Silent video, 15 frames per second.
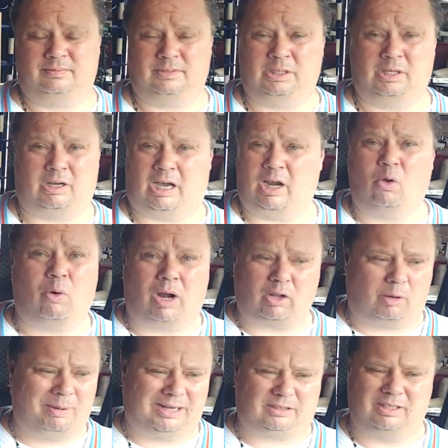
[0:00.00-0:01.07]
You know, I don't want to
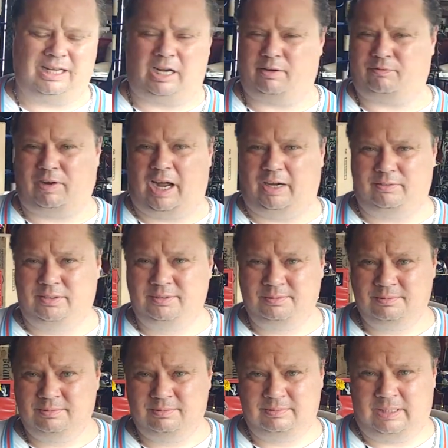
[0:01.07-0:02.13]
go back to 9 to 5
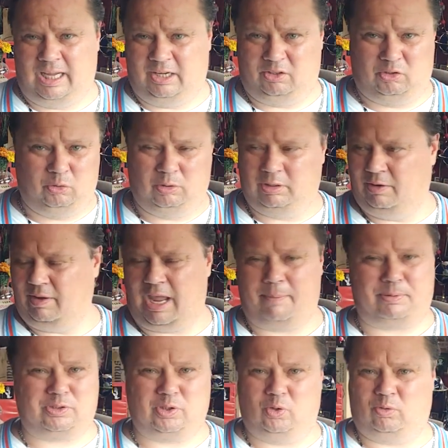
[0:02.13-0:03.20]
and doing an
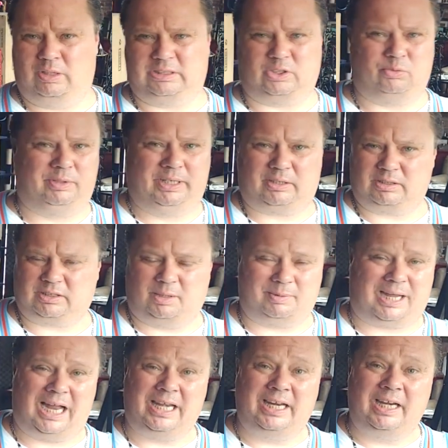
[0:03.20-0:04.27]
episode once a week or
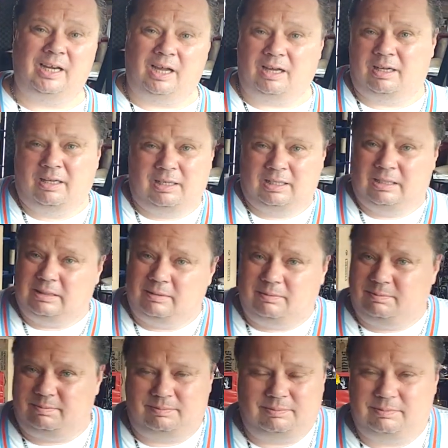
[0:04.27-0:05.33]
something. I need to
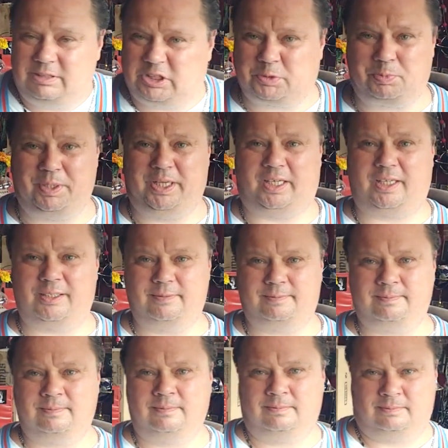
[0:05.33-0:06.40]
speak
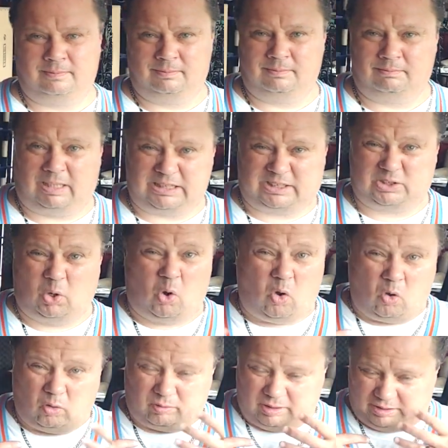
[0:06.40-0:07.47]
my
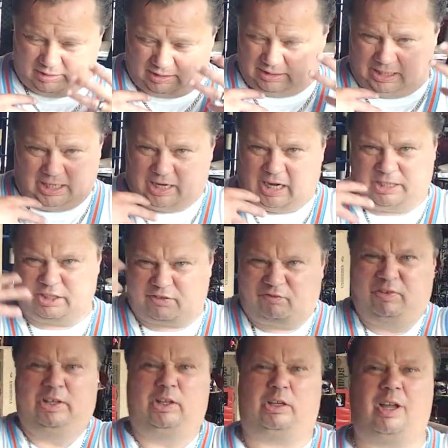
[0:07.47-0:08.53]
soul. I just
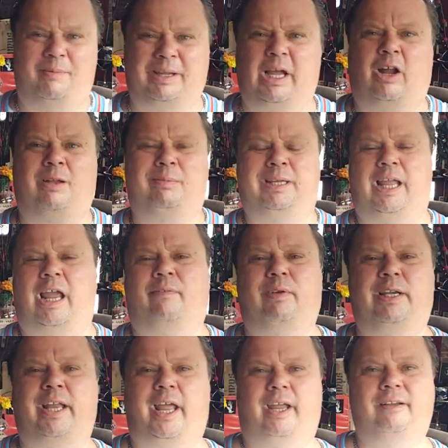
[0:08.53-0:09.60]
feel it coming out of me
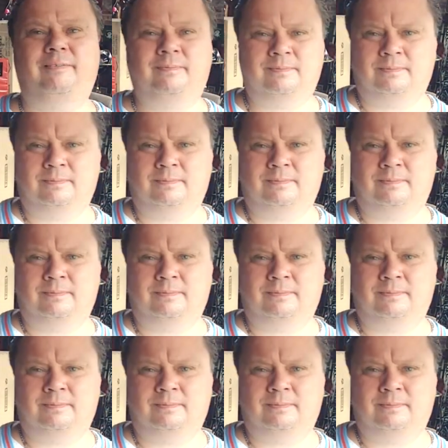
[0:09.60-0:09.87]
every day.